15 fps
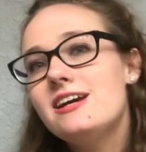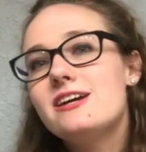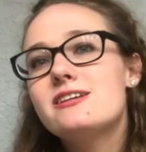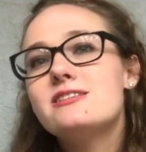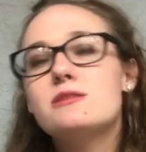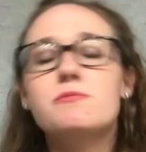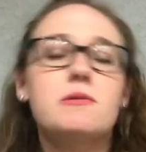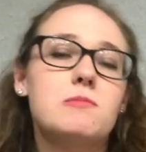
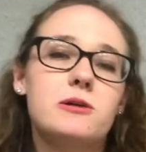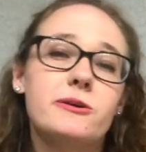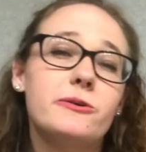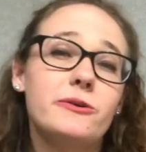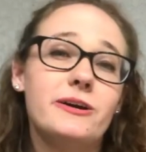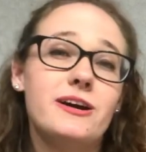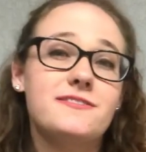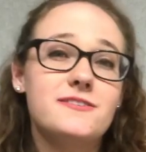Some people are
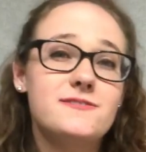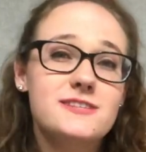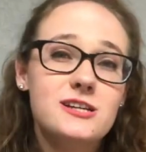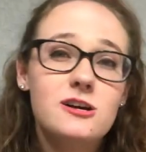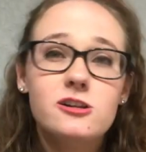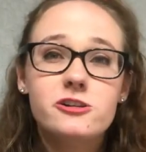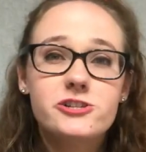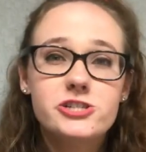going off of
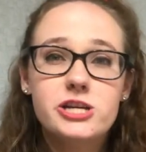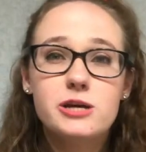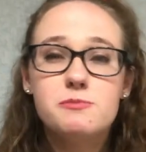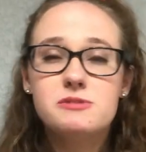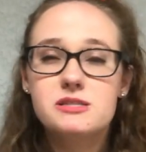scholarships.